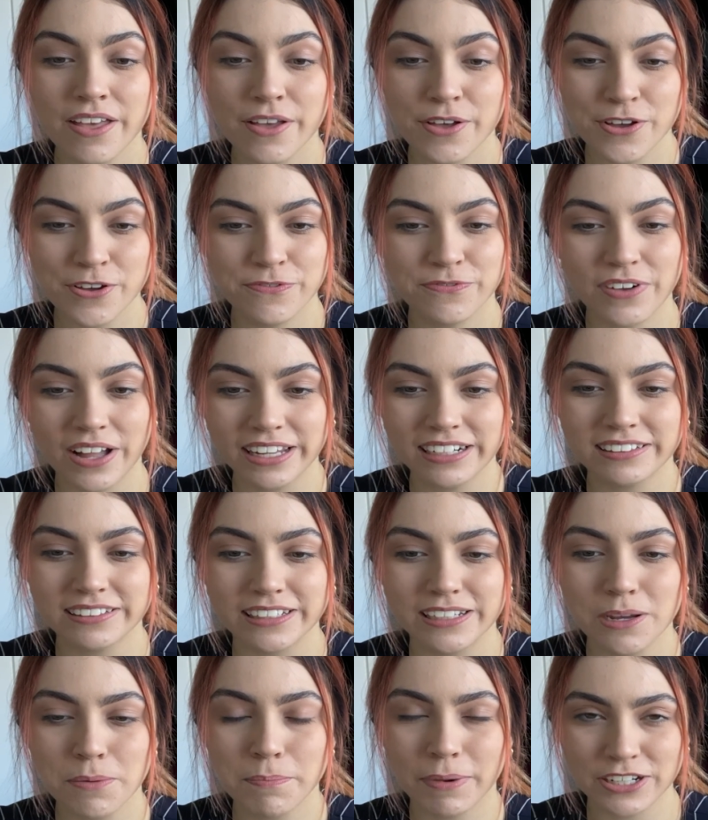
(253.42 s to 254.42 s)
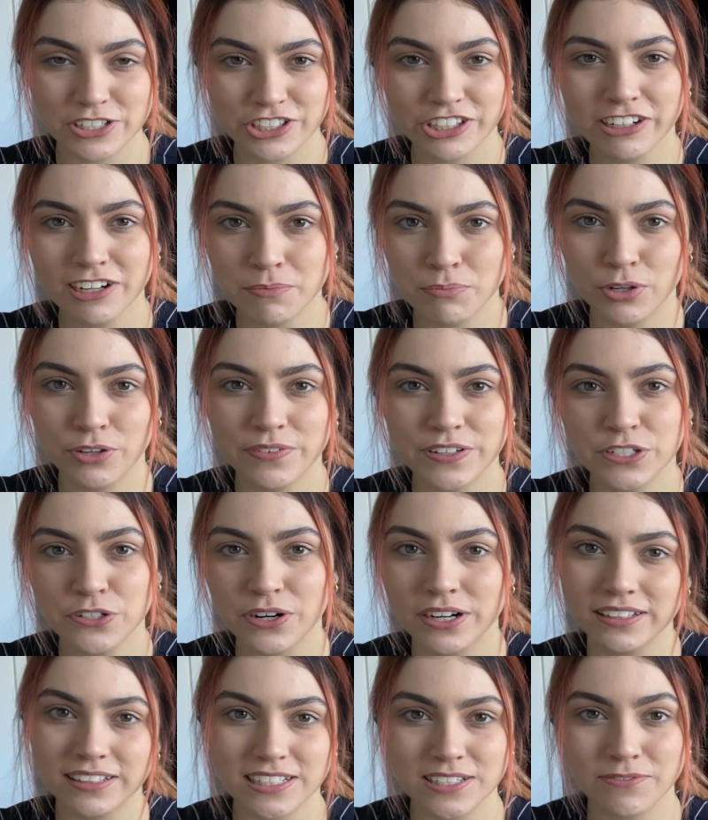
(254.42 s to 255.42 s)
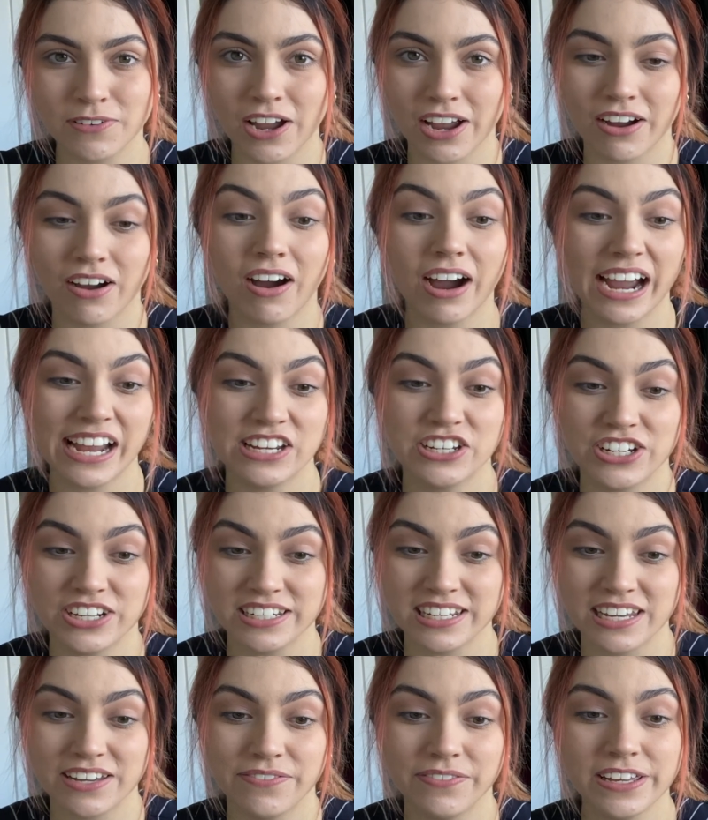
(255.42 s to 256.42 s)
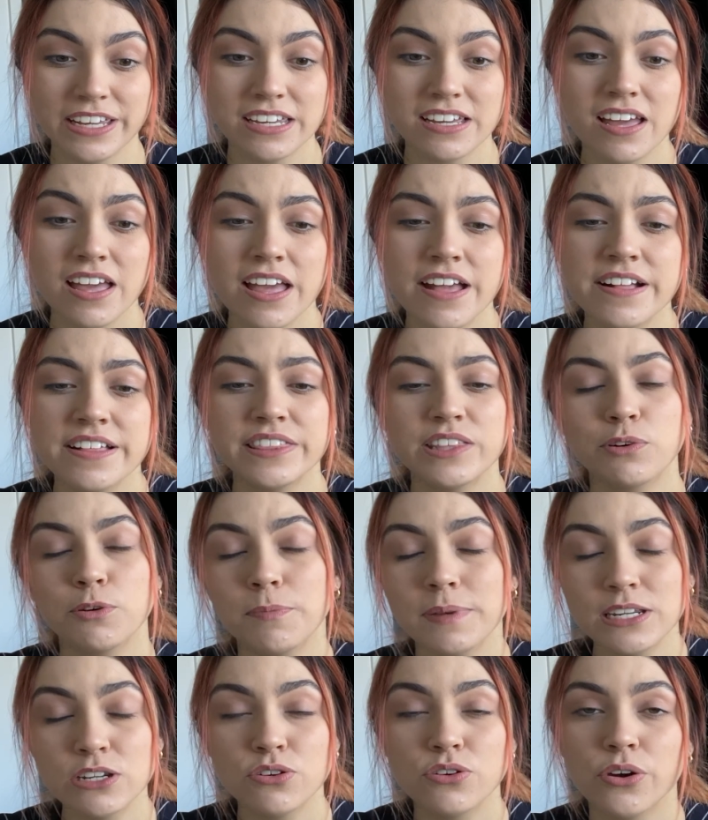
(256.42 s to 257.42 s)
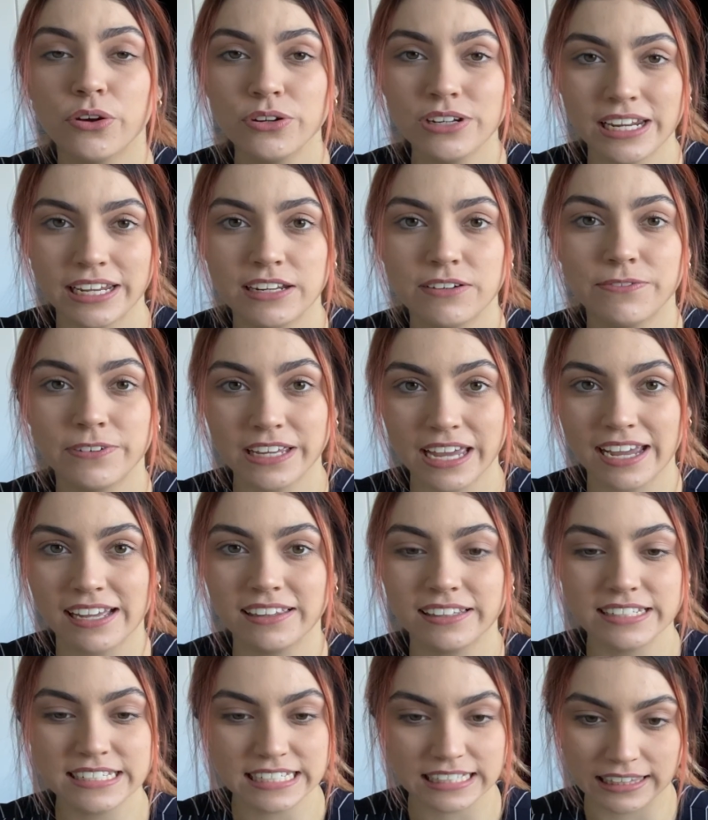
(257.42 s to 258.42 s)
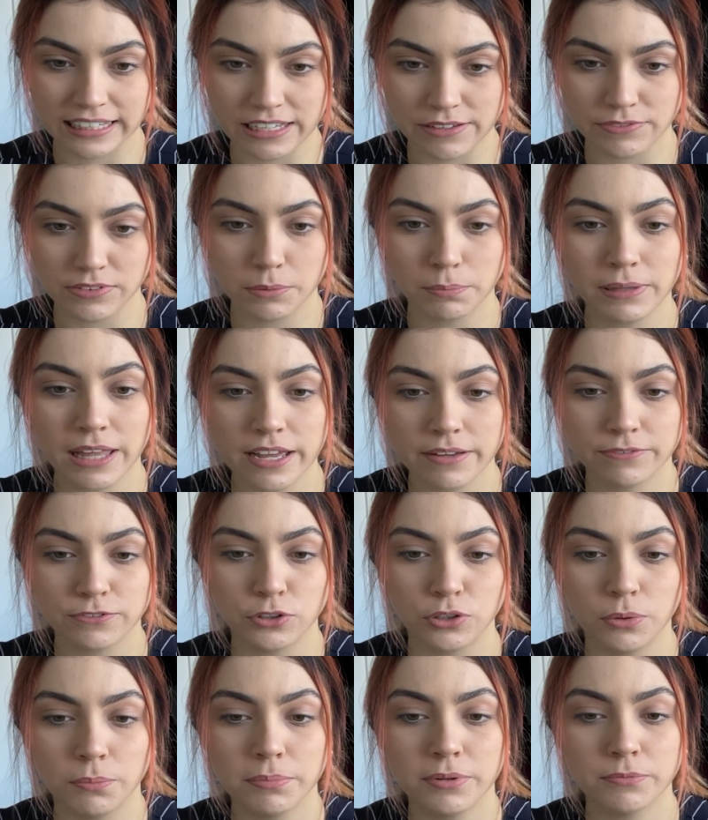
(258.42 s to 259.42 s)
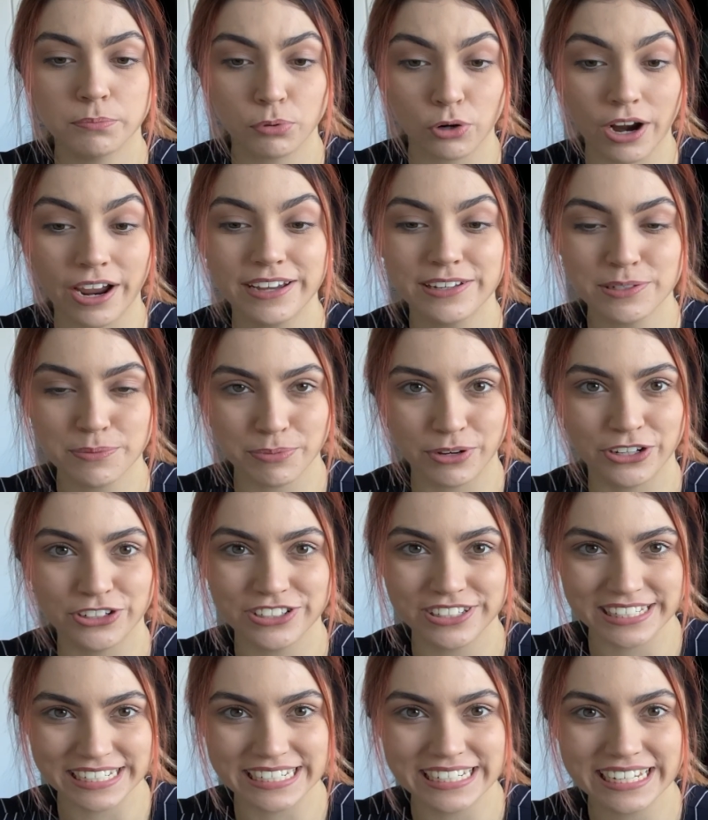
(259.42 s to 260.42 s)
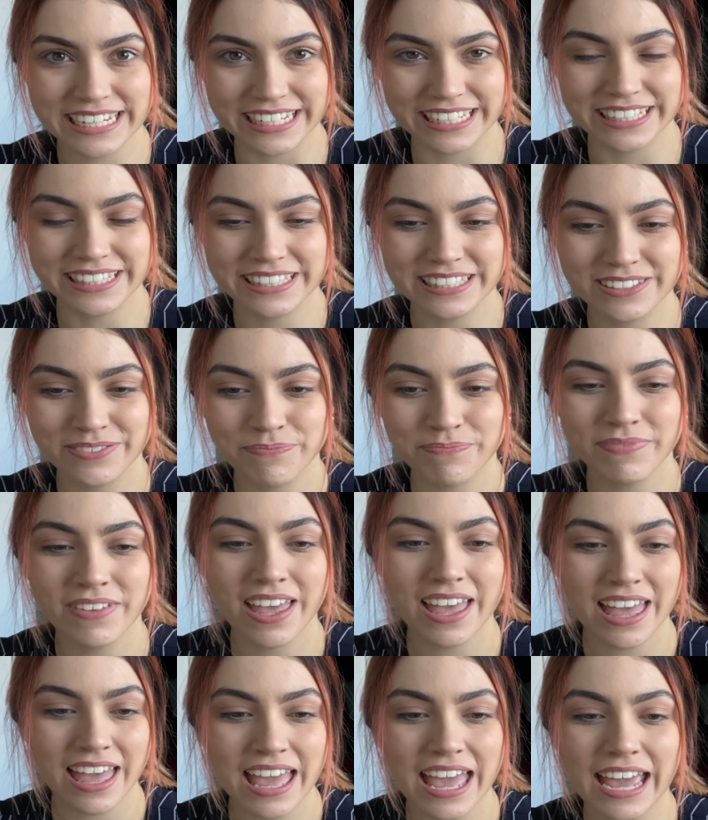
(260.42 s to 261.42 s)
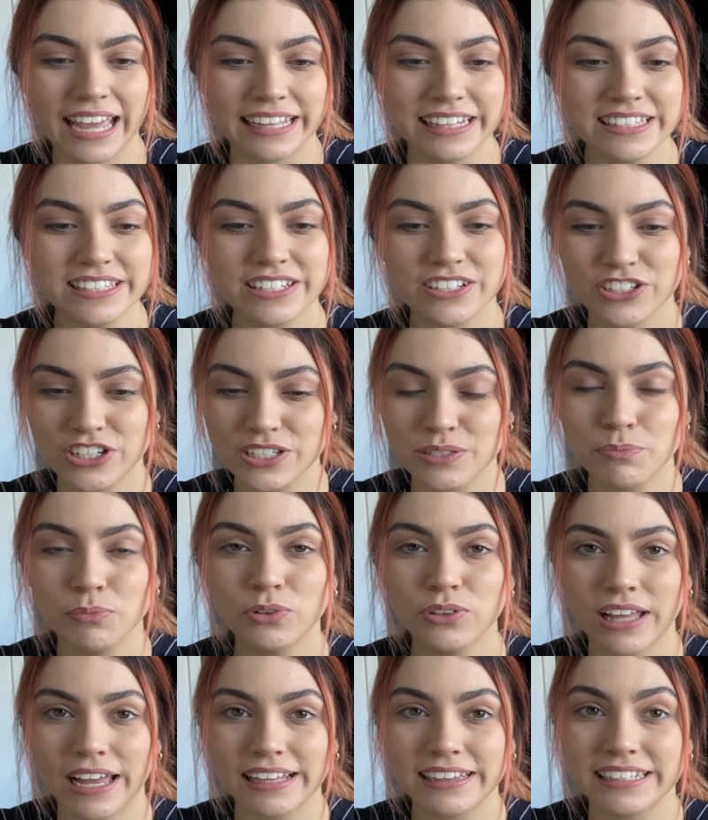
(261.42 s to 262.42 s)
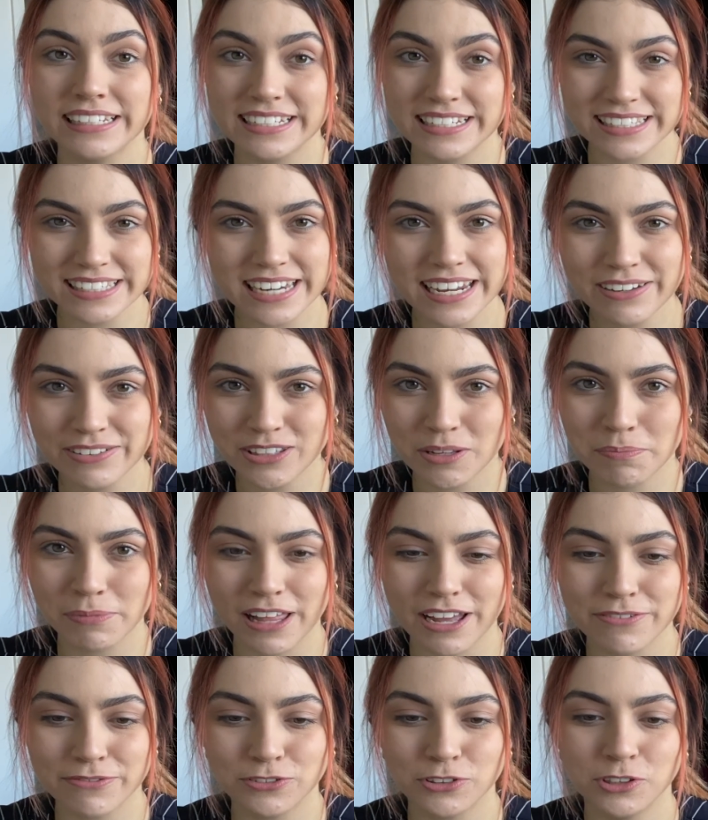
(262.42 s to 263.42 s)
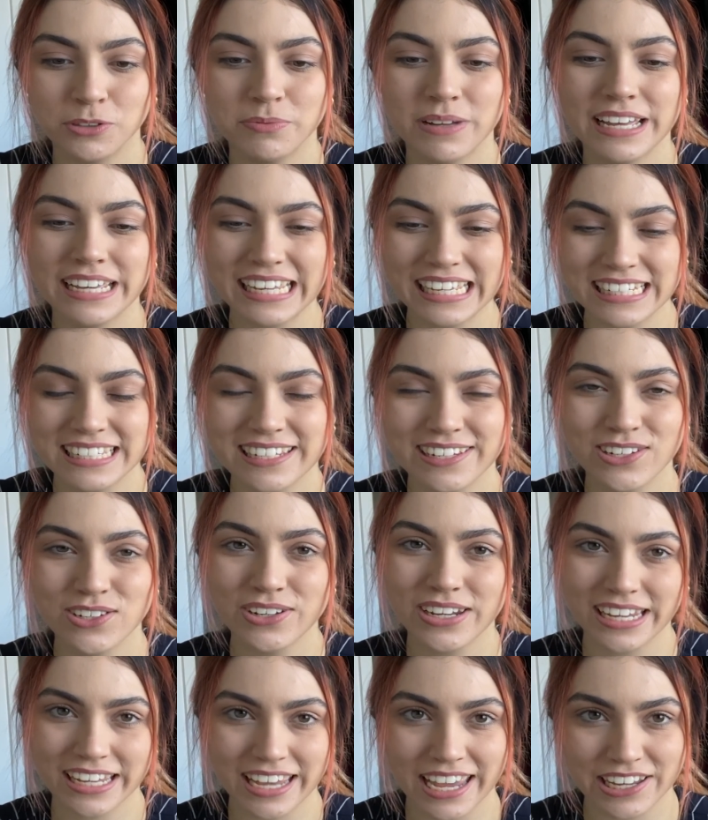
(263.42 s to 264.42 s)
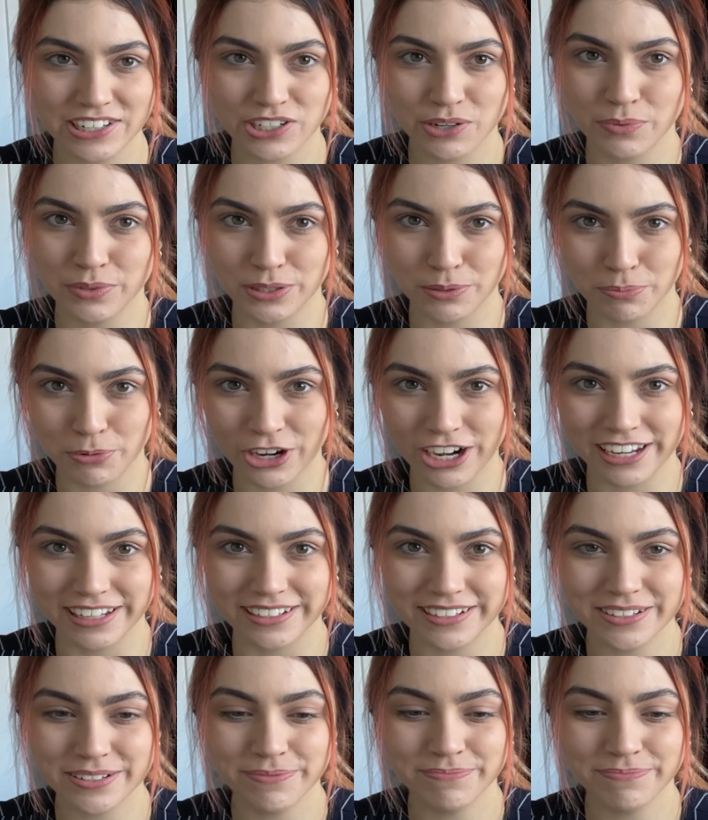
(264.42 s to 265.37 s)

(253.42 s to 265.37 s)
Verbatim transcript: Finally, by sharing movie trailers via IGTV, there would be no need for Caitlin to leave the platform prior to purchasing tickets. Hence, she's more likely to stay on the platform and continue engaging with the brand.